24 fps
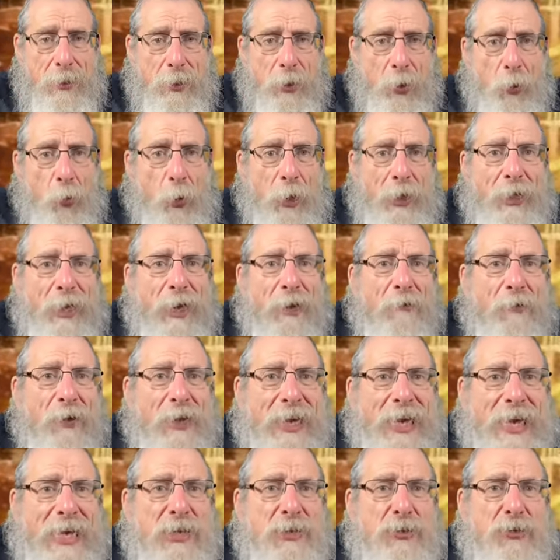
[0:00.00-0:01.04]
where the
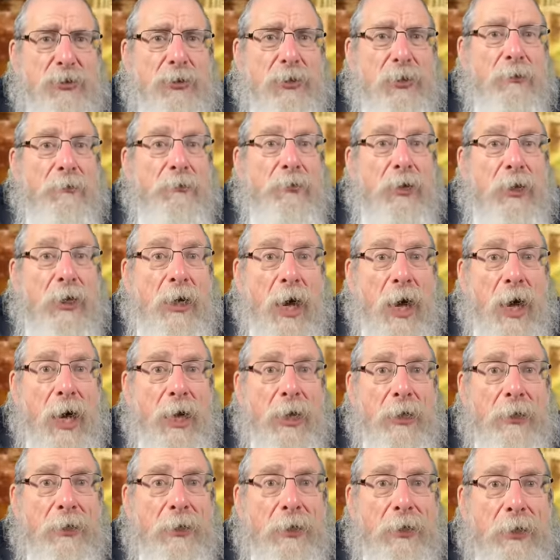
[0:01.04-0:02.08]
revelation of
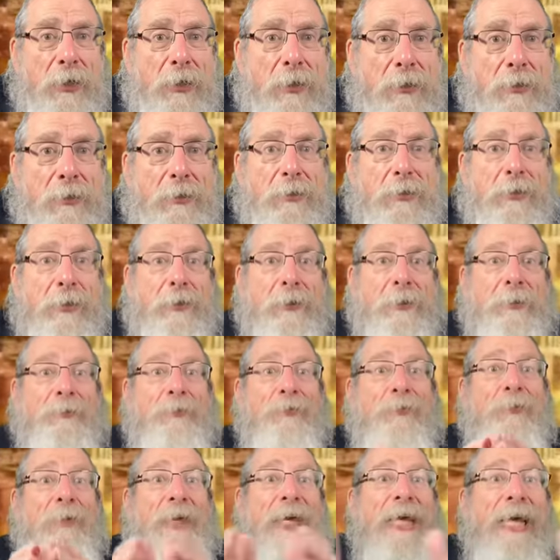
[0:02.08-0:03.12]
God is
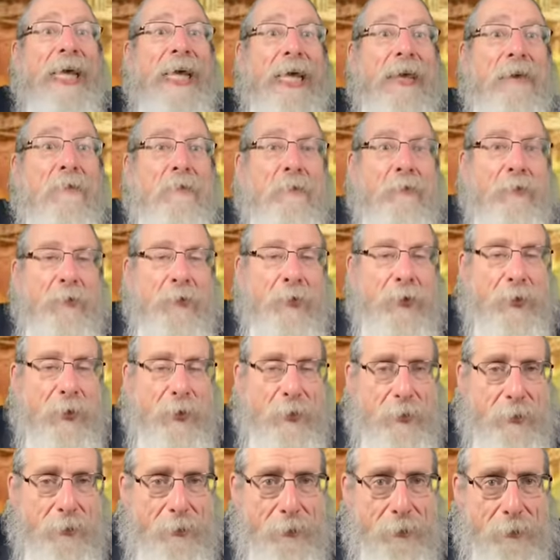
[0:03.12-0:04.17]

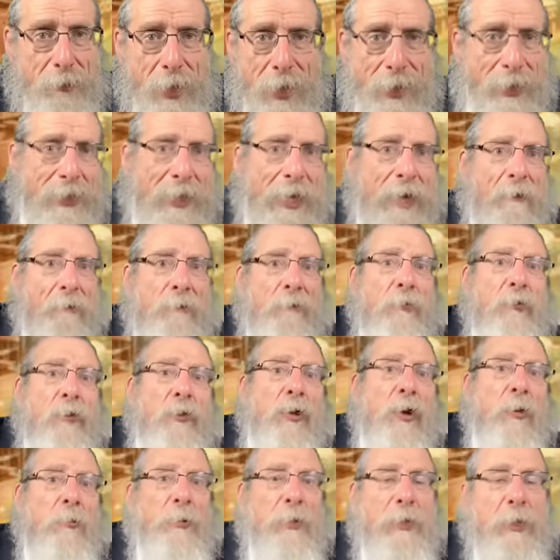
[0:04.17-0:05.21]
infinite, and therefore
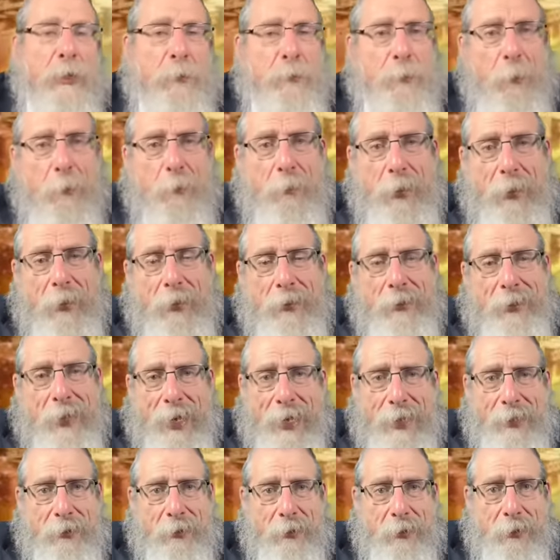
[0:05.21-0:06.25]
nobody is permitted to
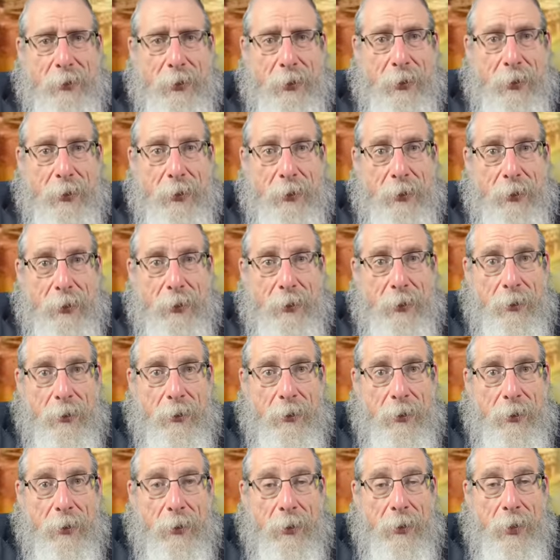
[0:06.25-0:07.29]
enter there,
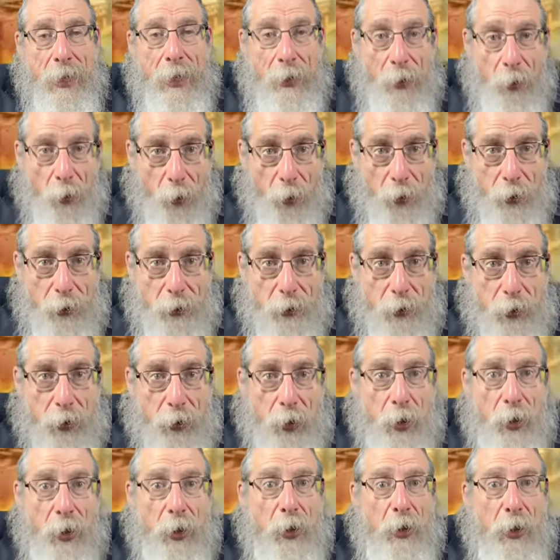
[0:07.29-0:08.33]
and only the
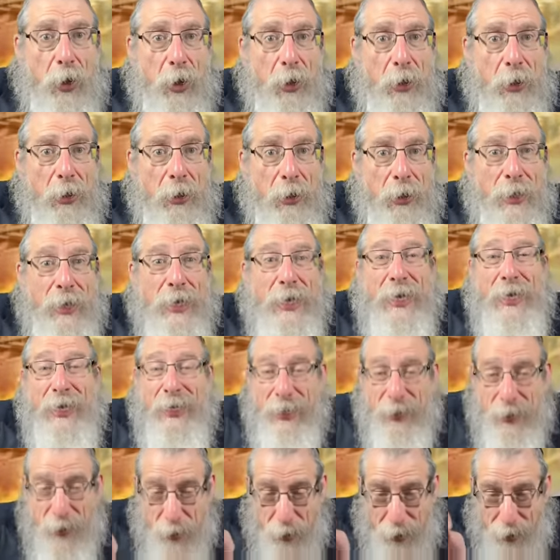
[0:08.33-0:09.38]
Kohen Gadol in
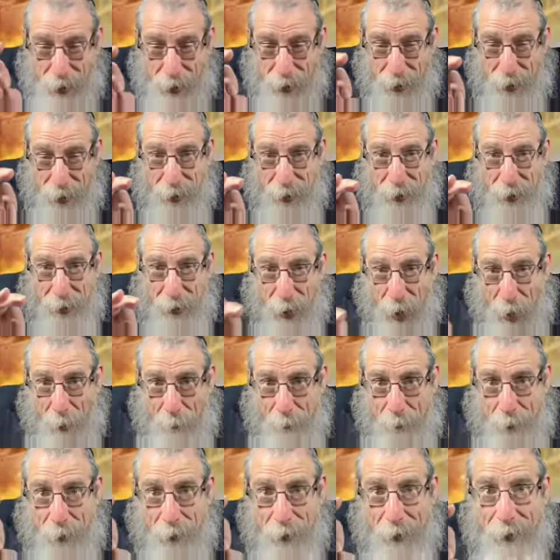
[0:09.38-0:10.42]
his
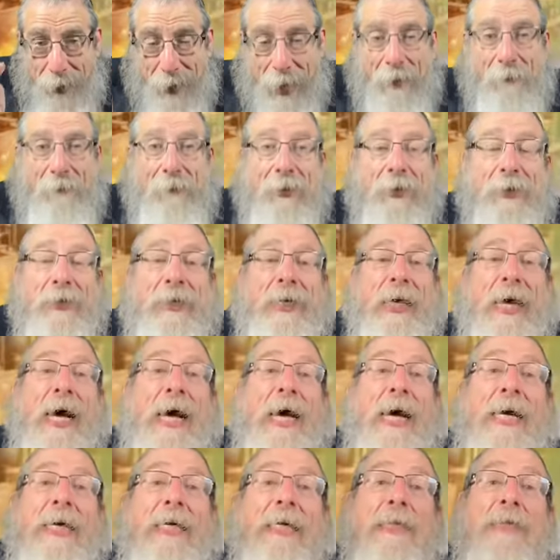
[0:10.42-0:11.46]
top level, in the
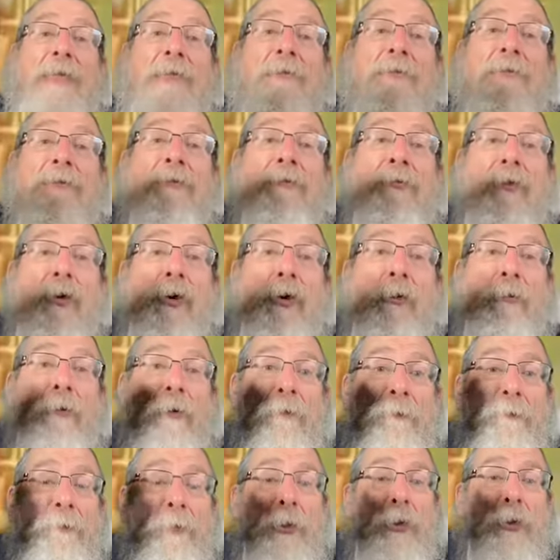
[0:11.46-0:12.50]
highest form
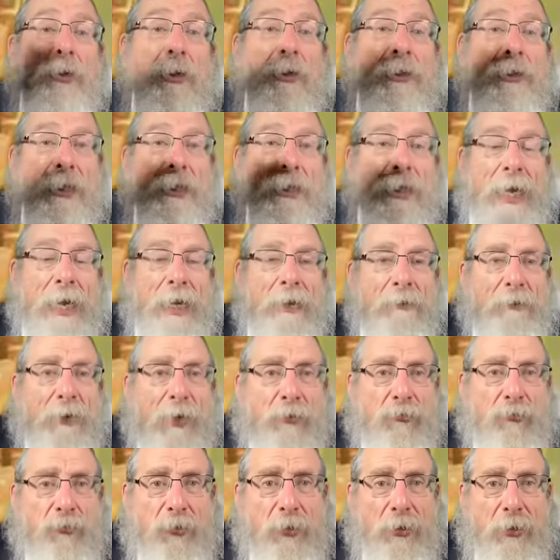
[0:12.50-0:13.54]
of purity and
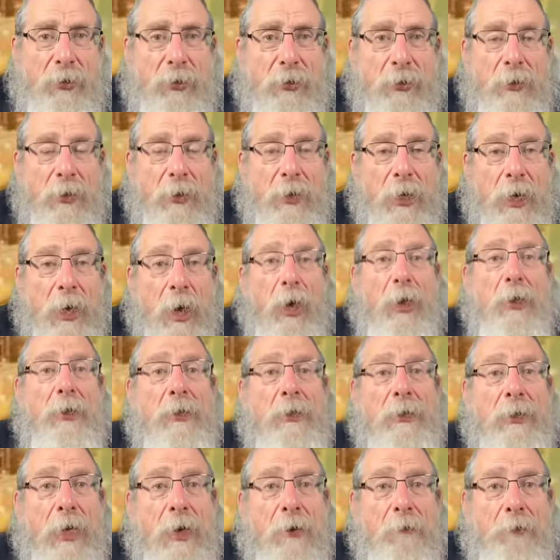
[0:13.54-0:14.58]
elevation, on the
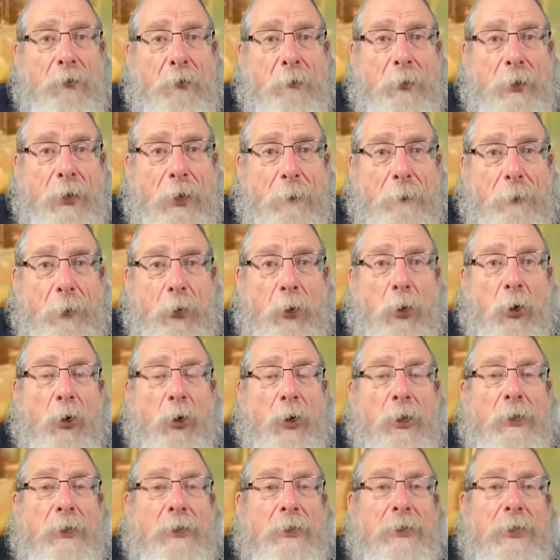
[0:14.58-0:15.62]
day of Yom Kippur, the
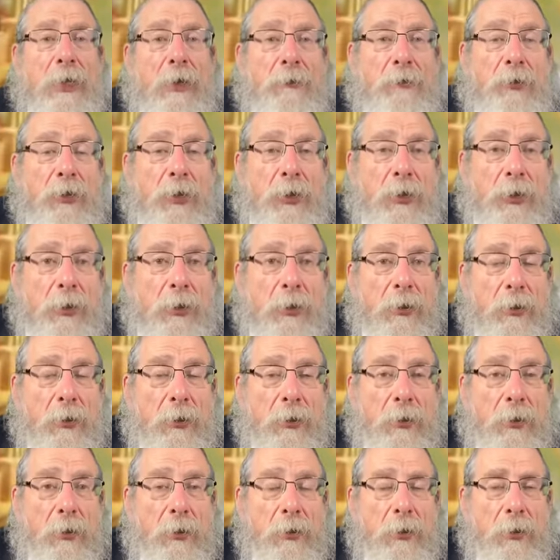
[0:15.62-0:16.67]
holiest day of the year,
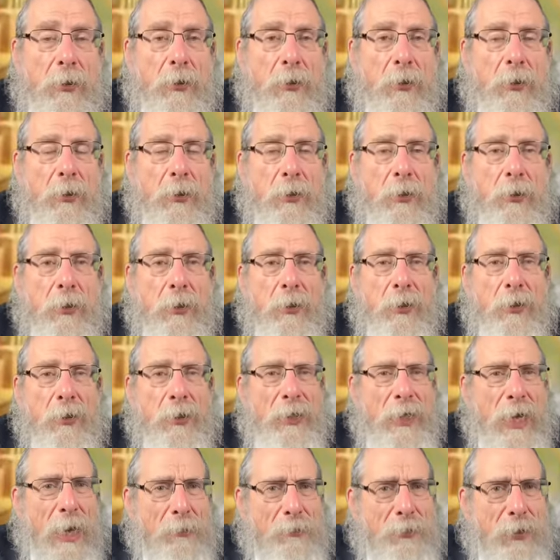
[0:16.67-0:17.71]

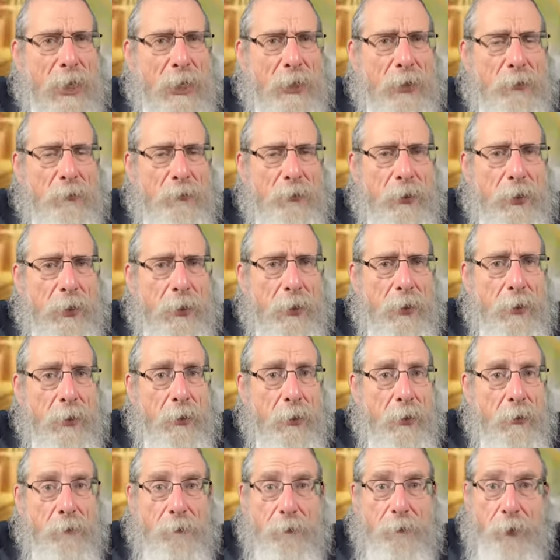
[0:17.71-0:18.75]
comes out of there.
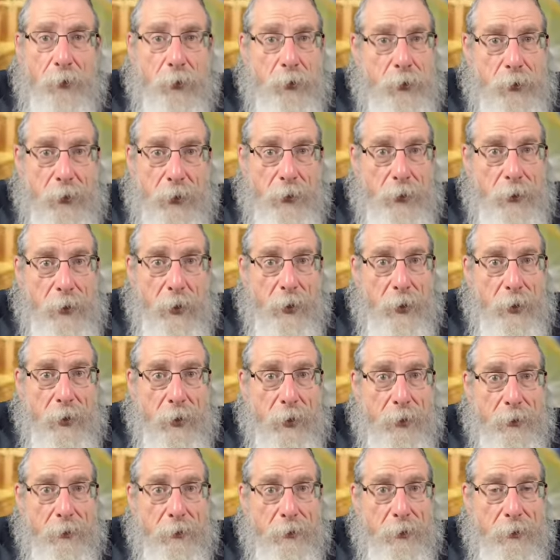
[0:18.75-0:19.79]
First thing that he
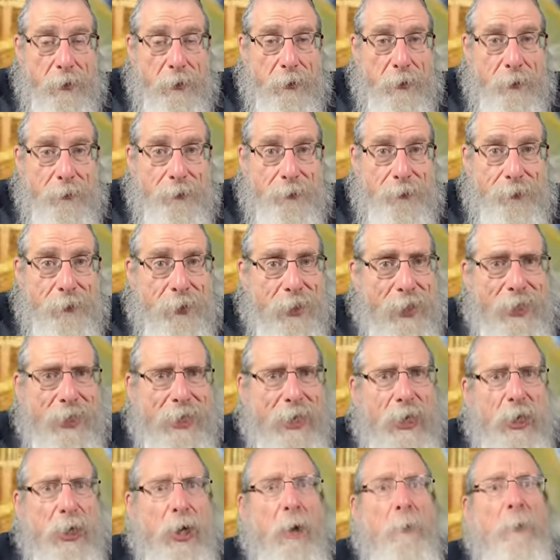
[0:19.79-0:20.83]
thinks is, can I
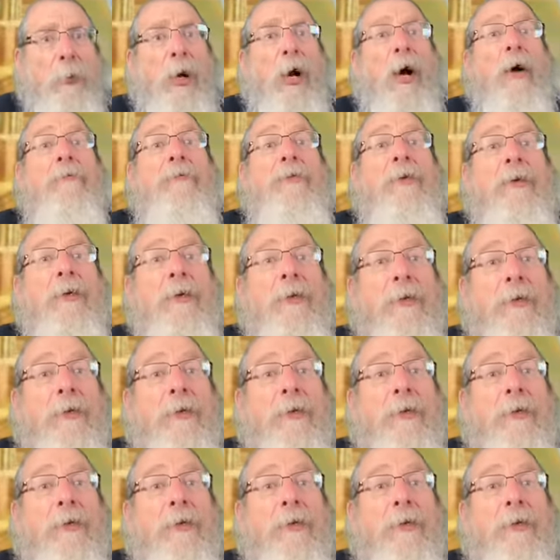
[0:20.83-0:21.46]
get a cup of coffee?